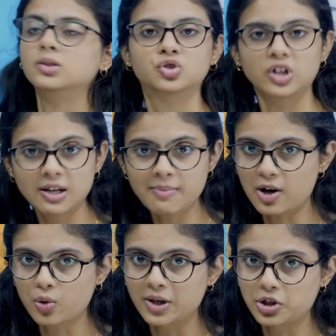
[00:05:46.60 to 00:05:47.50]
3
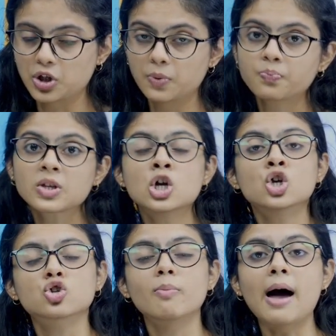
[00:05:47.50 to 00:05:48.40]
mark question.
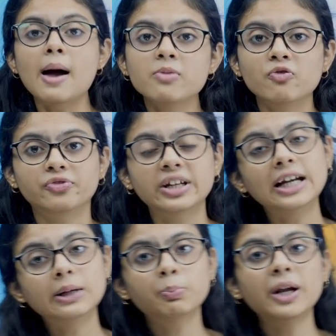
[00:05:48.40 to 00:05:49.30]
So ma'am, will
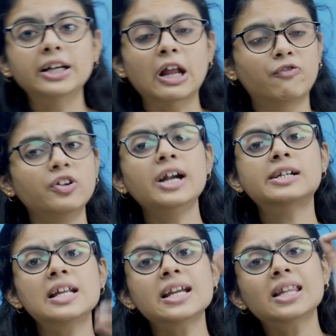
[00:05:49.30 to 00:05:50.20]
it be
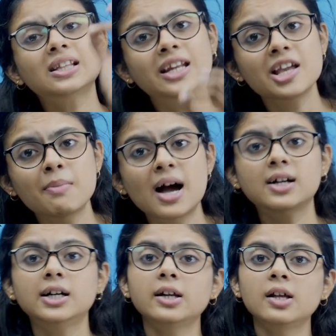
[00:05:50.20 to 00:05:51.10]
definitely in the 3
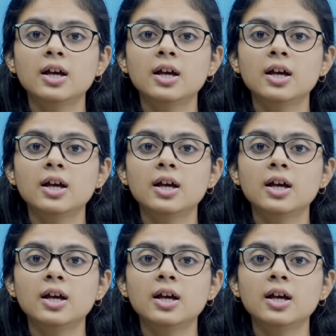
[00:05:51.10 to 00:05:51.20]
marker?